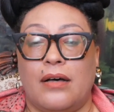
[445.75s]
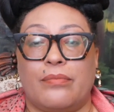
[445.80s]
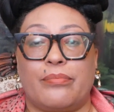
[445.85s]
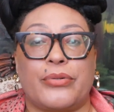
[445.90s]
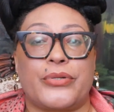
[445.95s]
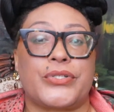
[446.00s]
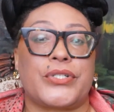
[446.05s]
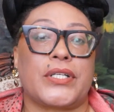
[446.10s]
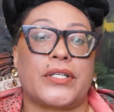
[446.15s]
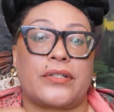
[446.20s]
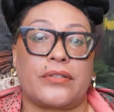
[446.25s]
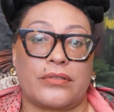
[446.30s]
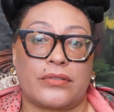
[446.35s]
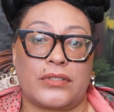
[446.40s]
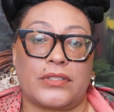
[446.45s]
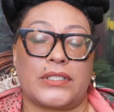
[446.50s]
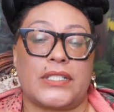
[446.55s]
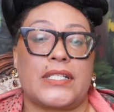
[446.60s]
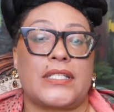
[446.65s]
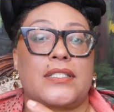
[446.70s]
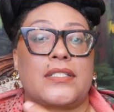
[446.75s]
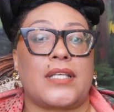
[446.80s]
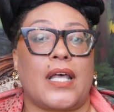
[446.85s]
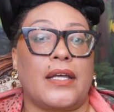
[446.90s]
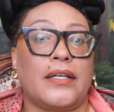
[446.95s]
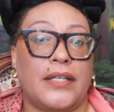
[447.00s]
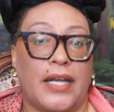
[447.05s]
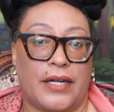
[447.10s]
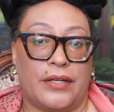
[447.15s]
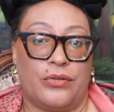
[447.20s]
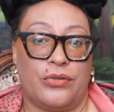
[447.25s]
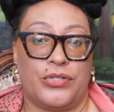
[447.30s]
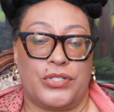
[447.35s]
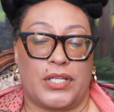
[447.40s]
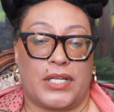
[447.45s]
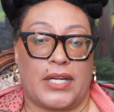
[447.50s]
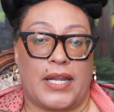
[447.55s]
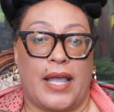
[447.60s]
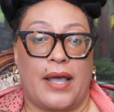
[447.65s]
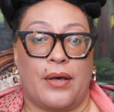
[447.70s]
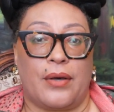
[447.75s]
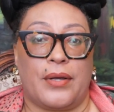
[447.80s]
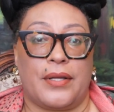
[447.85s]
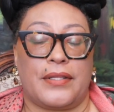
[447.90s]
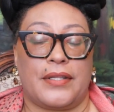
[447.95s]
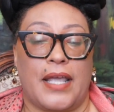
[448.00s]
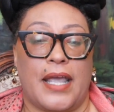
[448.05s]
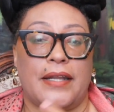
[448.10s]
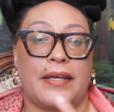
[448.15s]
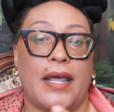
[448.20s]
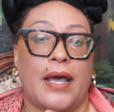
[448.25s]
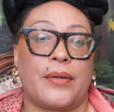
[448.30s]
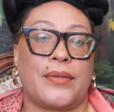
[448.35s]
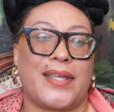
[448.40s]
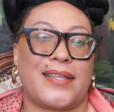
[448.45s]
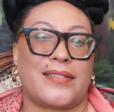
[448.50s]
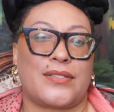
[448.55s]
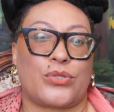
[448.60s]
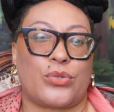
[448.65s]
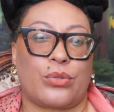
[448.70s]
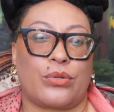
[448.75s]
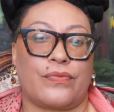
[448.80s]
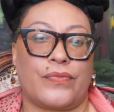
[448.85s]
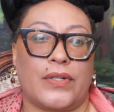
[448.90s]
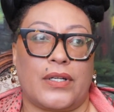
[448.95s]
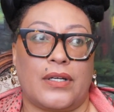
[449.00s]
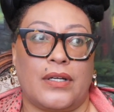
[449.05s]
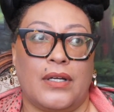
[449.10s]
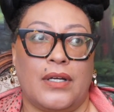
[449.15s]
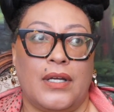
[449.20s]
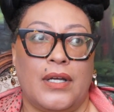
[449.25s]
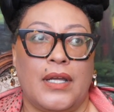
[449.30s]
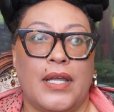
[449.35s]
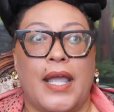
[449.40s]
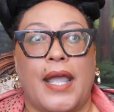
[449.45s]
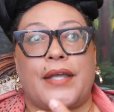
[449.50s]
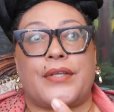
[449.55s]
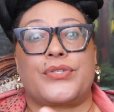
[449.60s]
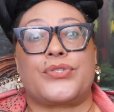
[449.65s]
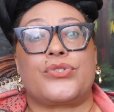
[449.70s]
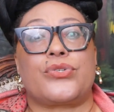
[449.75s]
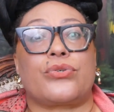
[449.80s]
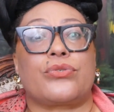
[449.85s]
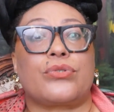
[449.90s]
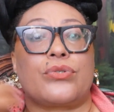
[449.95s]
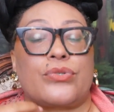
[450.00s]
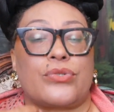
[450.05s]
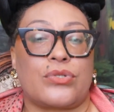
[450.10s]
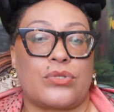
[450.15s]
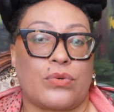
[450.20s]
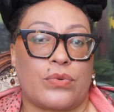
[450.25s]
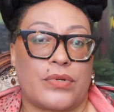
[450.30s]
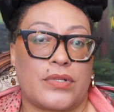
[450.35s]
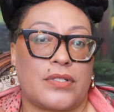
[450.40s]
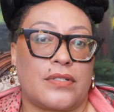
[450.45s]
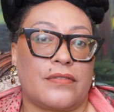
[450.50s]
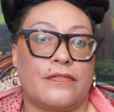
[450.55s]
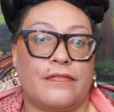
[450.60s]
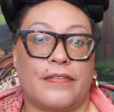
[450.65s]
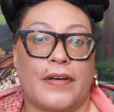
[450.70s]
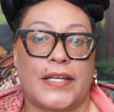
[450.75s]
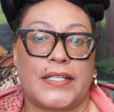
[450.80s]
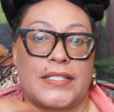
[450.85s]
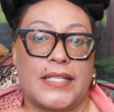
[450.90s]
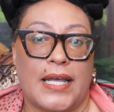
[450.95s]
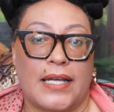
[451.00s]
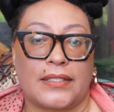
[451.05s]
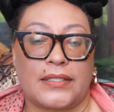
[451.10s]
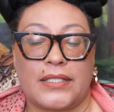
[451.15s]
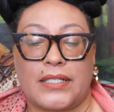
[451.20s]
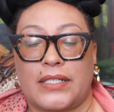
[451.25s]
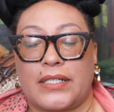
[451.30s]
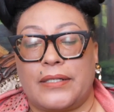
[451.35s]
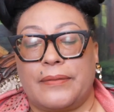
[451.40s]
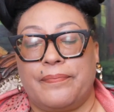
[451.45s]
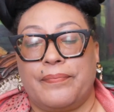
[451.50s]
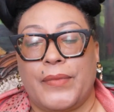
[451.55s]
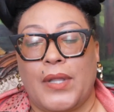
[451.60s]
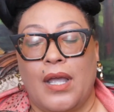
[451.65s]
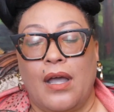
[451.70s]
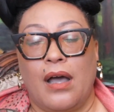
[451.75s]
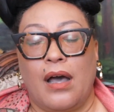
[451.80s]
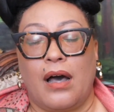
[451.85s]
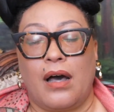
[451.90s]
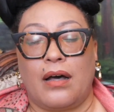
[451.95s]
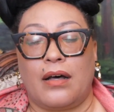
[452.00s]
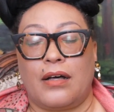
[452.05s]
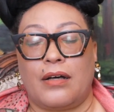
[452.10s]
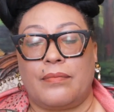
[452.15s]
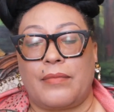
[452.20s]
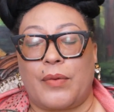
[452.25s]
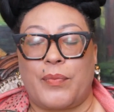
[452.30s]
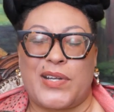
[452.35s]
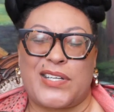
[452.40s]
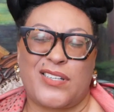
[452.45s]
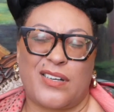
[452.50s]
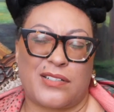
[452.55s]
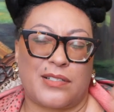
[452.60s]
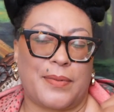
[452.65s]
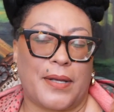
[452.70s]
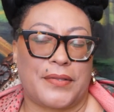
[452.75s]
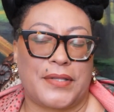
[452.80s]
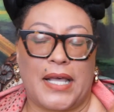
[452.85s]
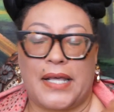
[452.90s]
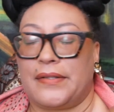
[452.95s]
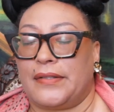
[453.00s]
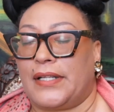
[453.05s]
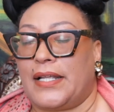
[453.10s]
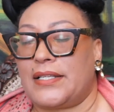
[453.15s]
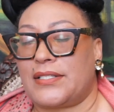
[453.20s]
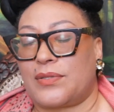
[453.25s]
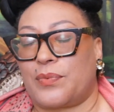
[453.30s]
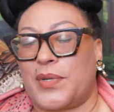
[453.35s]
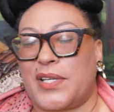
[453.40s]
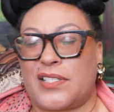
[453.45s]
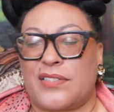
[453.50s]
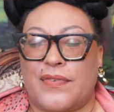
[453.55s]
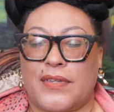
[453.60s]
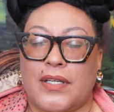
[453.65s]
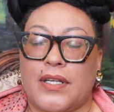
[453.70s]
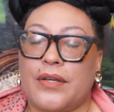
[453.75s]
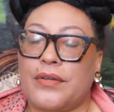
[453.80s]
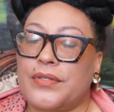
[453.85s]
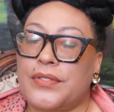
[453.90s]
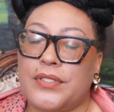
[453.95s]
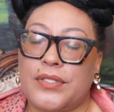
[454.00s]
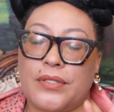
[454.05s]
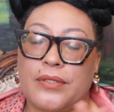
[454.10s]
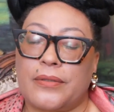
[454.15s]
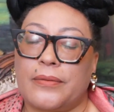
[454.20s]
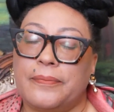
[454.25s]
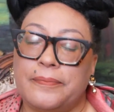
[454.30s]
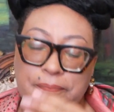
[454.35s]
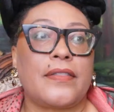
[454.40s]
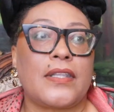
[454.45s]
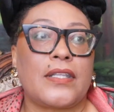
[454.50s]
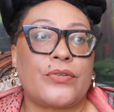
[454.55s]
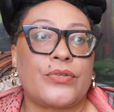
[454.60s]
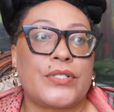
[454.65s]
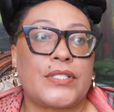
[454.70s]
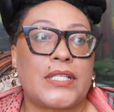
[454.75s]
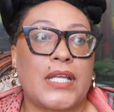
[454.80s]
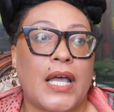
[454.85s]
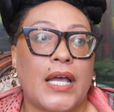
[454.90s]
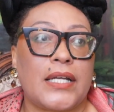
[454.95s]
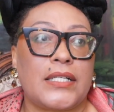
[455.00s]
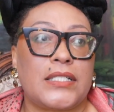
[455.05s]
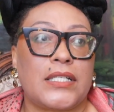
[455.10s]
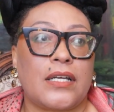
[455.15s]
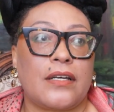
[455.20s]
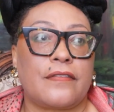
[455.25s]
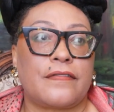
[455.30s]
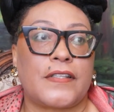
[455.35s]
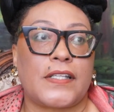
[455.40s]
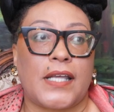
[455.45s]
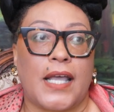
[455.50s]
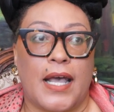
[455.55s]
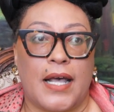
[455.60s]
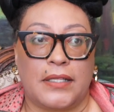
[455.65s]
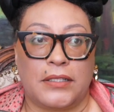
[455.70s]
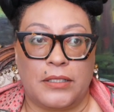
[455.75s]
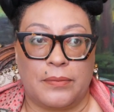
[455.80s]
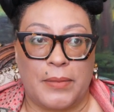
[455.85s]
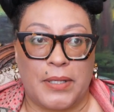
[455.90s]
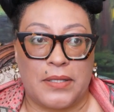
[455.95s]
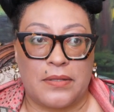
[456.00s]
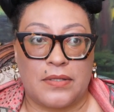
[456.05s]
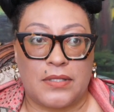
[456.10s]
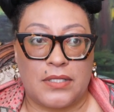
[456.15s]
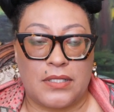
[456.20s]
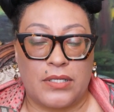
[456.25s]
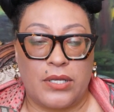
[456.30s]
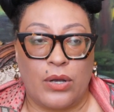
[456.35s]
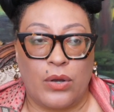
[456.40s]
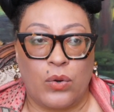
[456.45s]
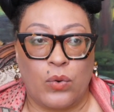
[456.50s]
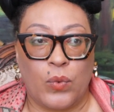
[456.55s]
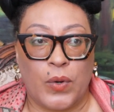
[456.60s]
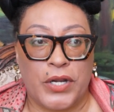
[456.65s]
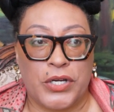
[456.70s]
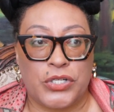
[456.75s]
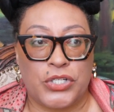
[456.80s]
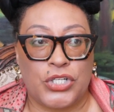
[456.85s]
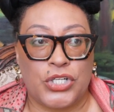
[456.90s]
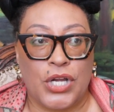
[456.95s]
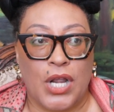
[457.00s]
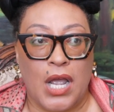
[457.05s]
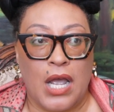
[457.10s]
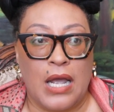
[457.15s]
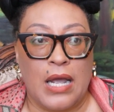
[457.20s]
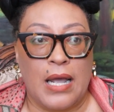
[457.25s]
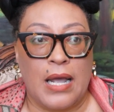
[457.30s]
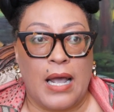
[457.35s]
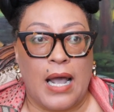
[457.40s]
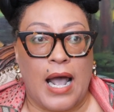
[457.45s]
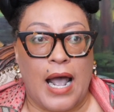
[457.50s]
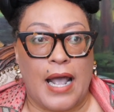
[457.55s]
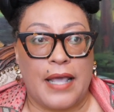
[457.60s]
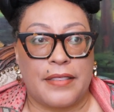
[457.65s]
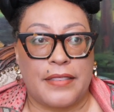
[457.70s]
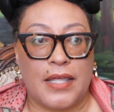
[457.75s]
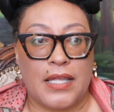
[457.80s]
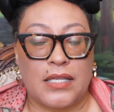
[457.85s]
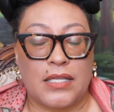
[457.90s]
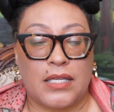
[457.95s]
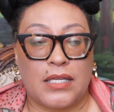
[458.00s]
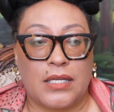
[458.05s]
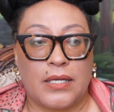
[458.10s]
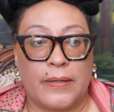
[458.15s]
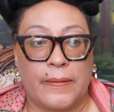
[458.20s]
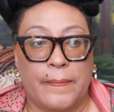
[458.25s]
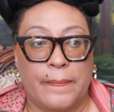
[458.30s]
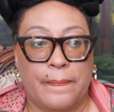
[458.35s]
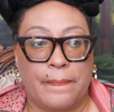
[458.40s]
particularly sun energy, how that's sort of a external source of vitality. And we talked about that in last week's video too. And there's the idea of the elements, which I think,